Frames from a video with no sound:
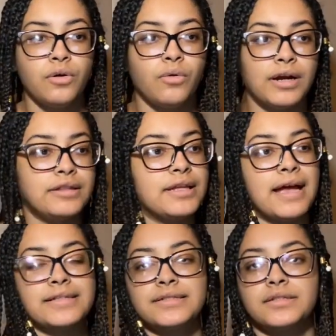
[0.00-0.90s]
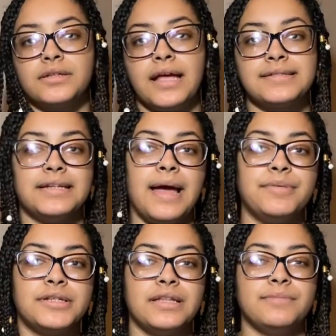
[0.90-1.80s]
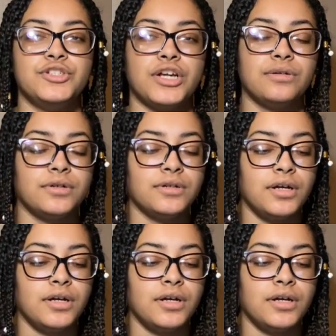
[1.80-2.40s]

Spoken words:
or anything hasn't happened to them in general,